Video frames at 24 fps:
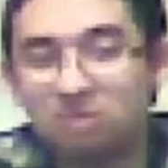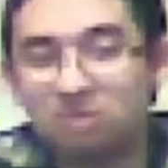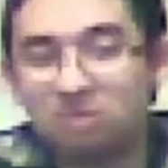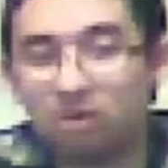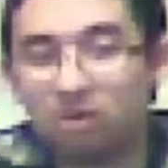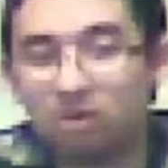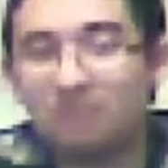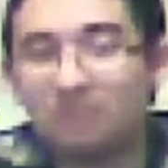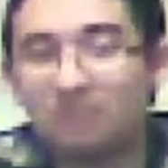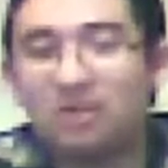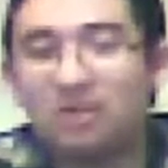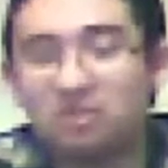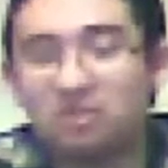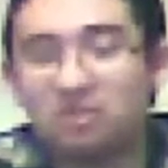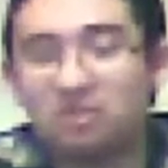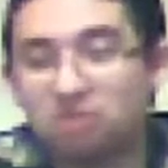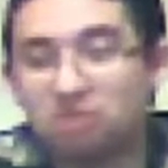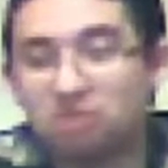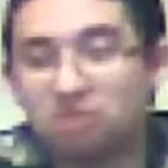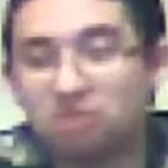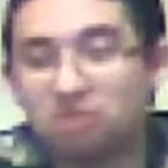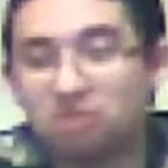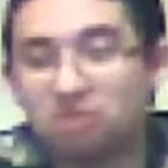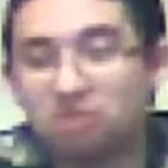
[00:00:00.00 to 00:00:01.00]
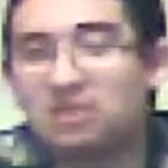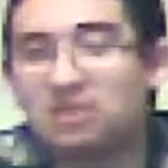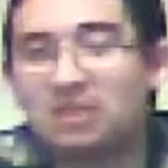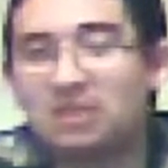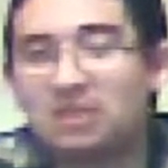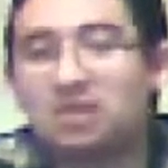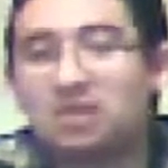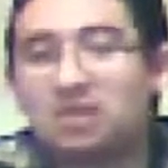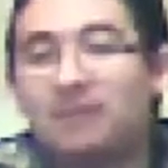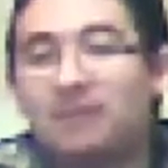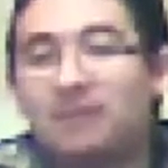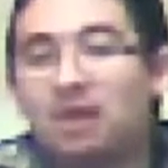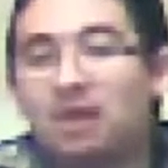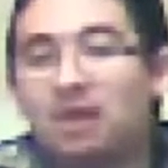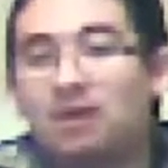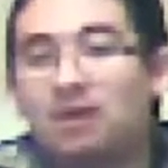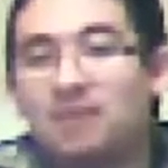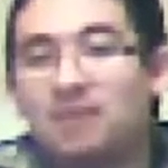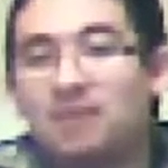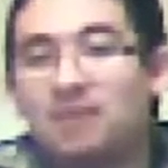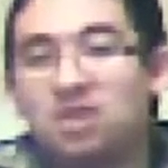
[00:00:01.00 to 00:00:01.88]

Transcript: talk about a direct that's coming up.